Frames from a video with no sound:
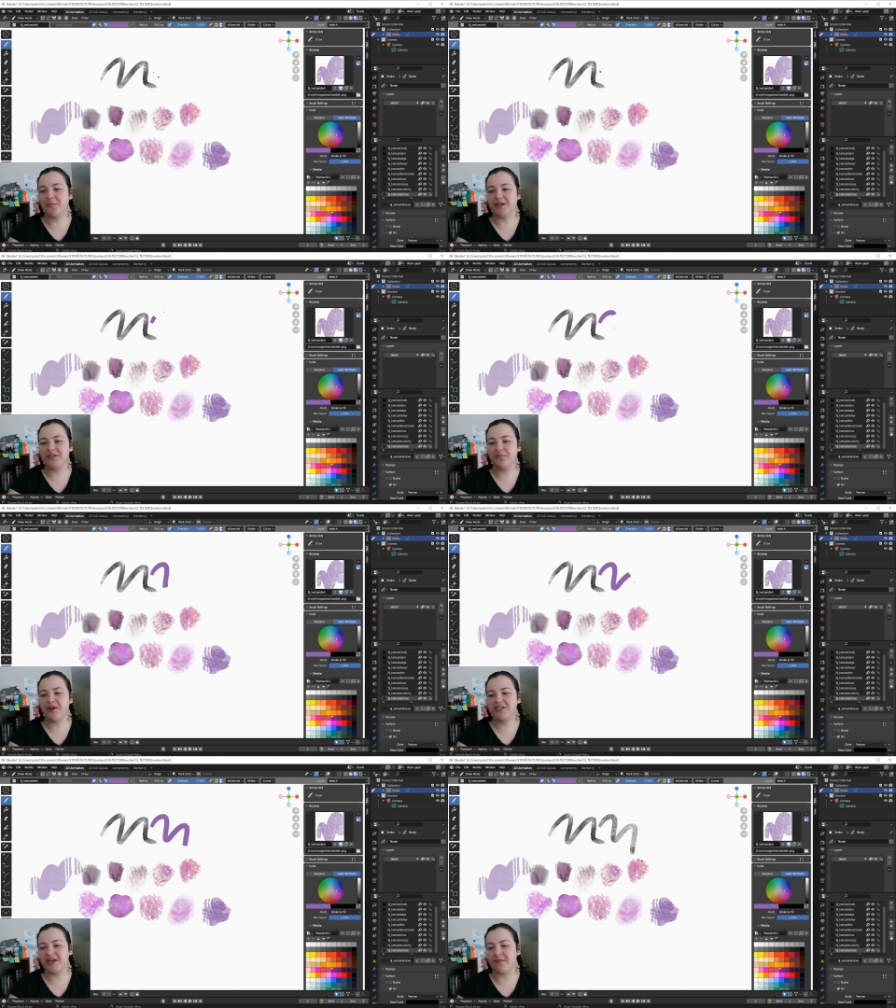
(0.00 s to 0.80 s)
which
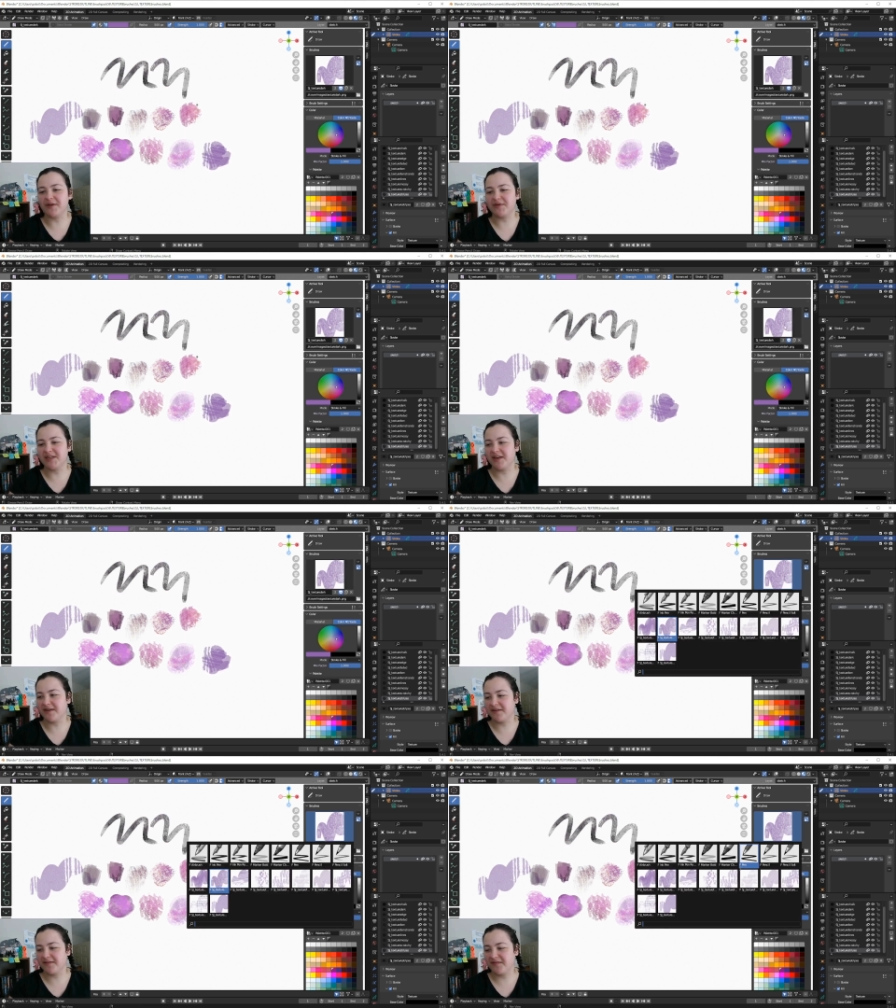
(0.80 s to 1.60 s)
brush I'm
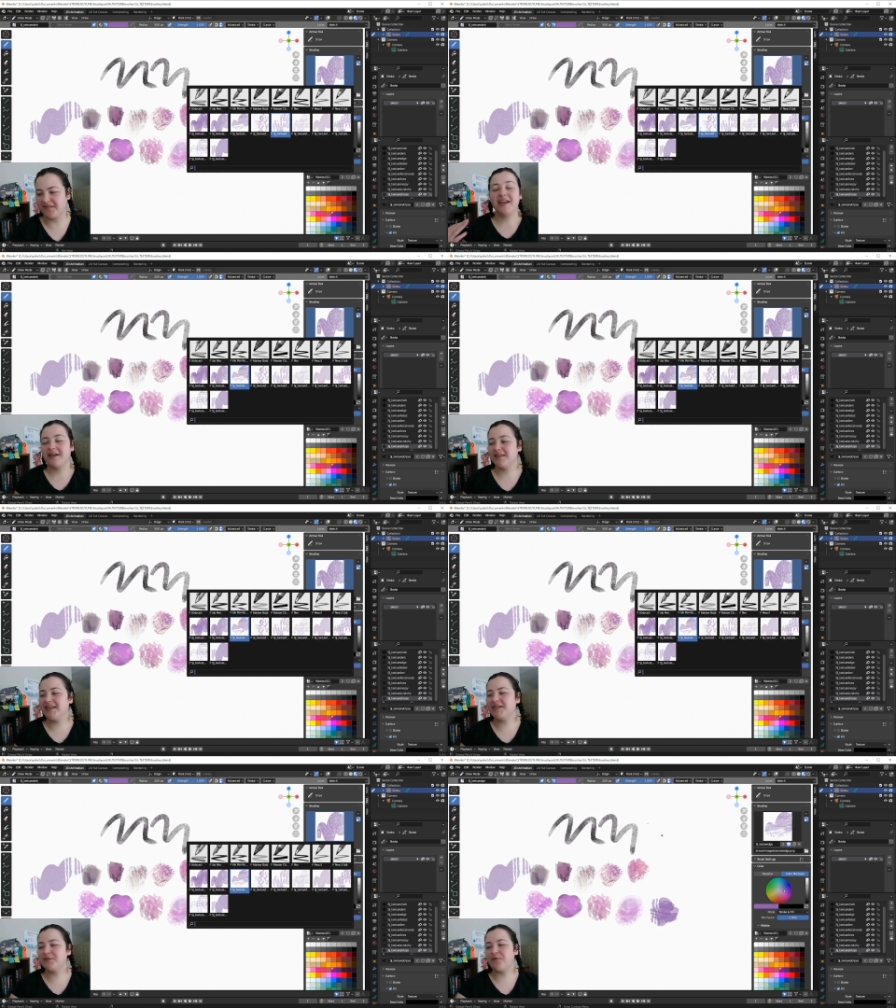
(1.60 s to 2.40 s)
using.
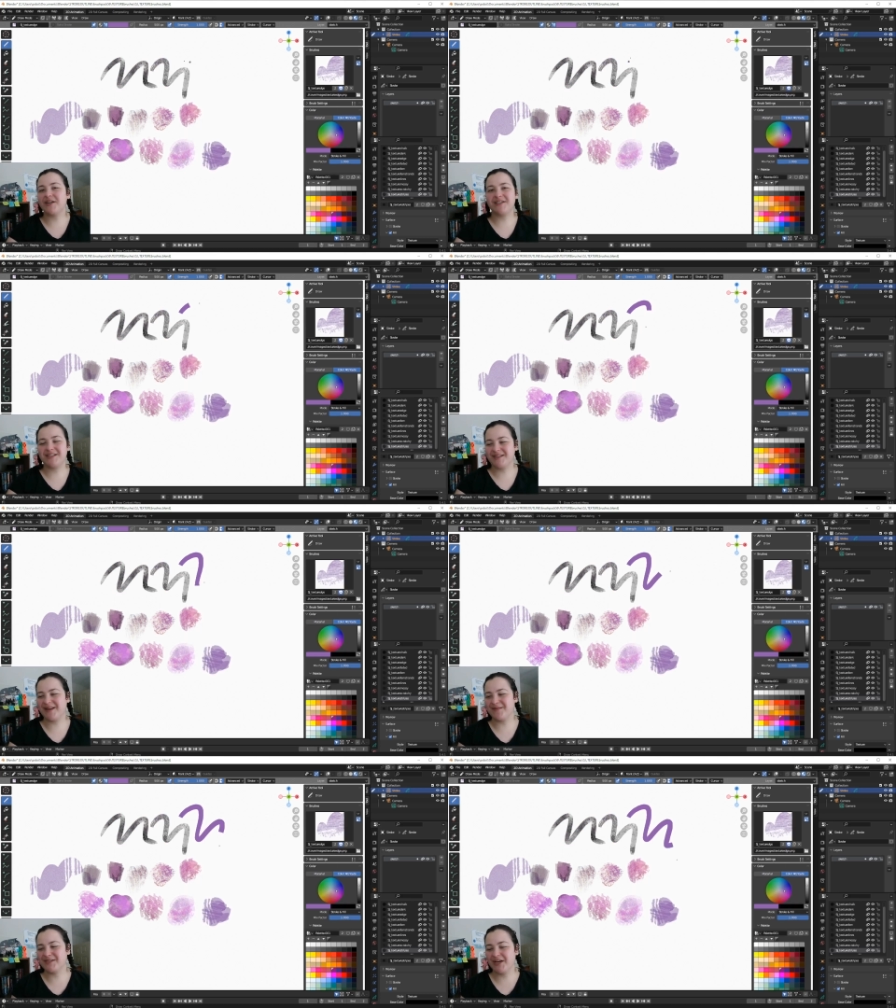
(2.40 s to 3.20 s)
These brushes that
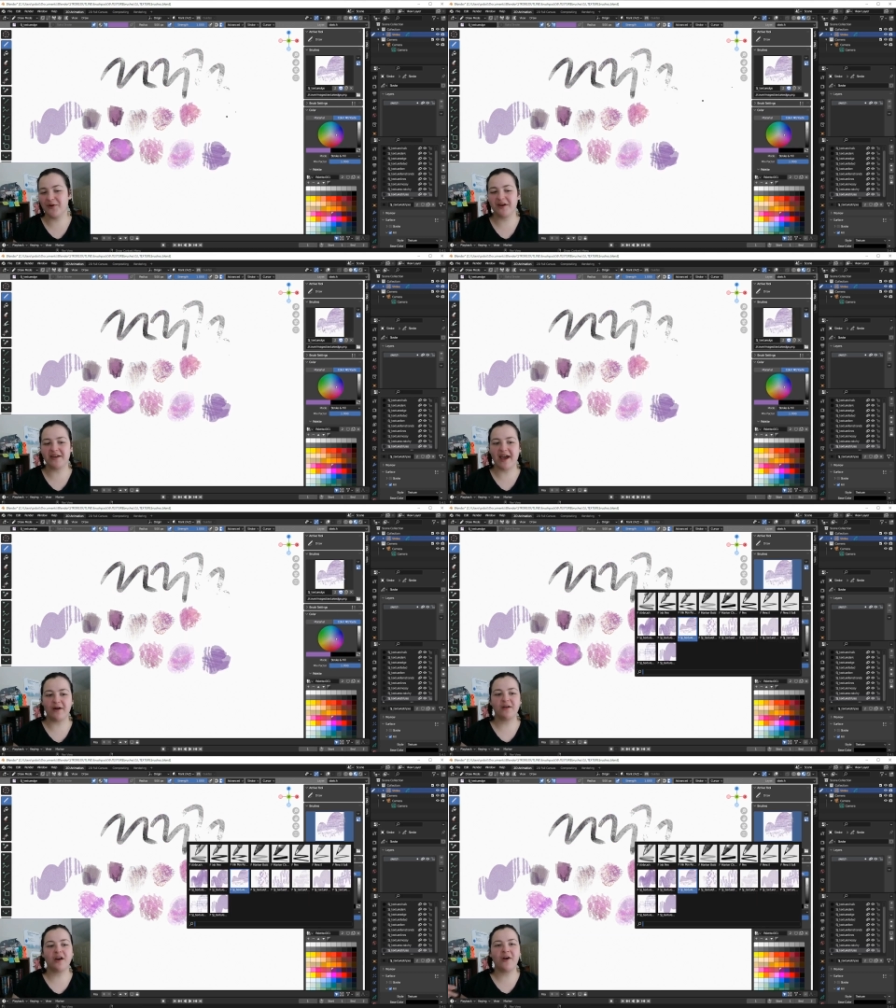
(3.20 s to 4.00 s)
I'm sharing
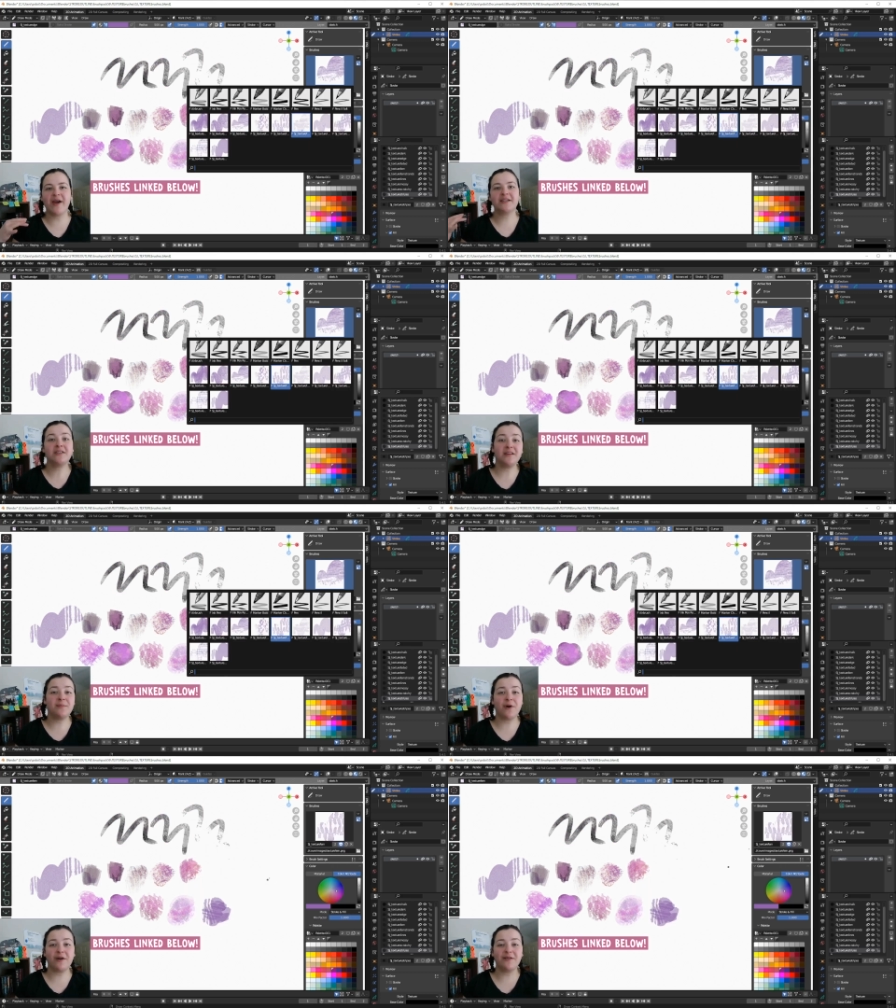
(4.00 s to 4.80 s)
now are actually
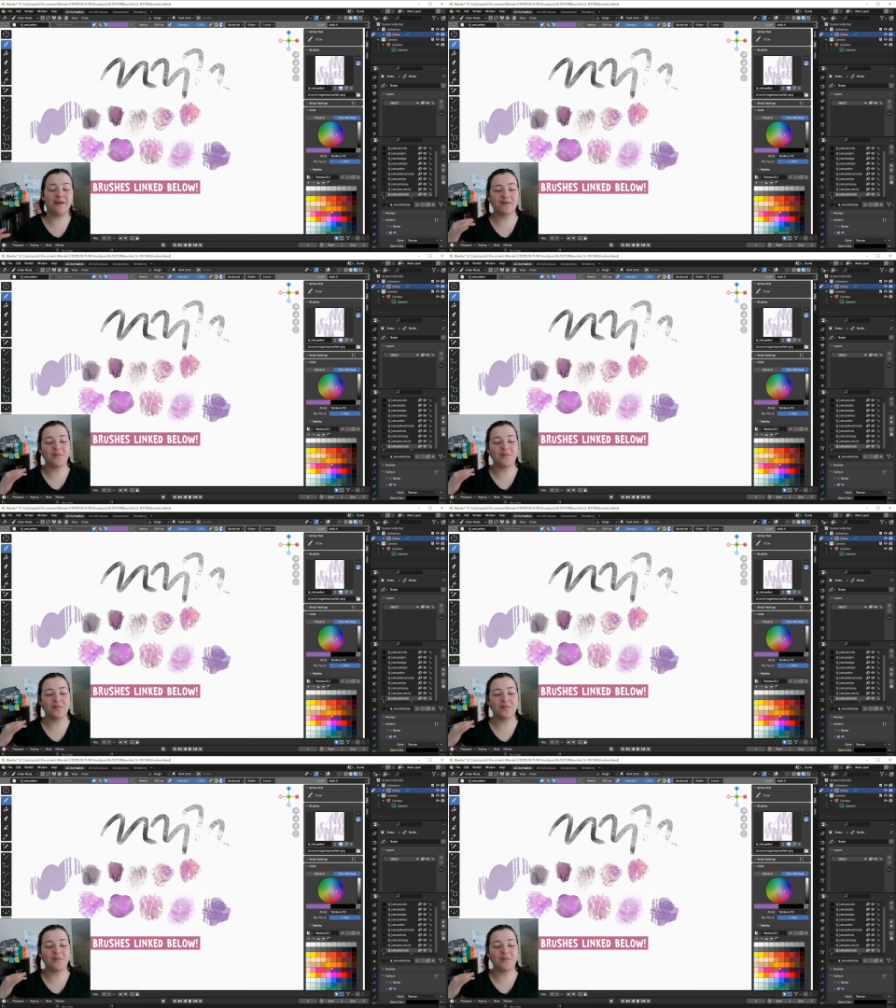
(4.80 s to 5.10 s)
part of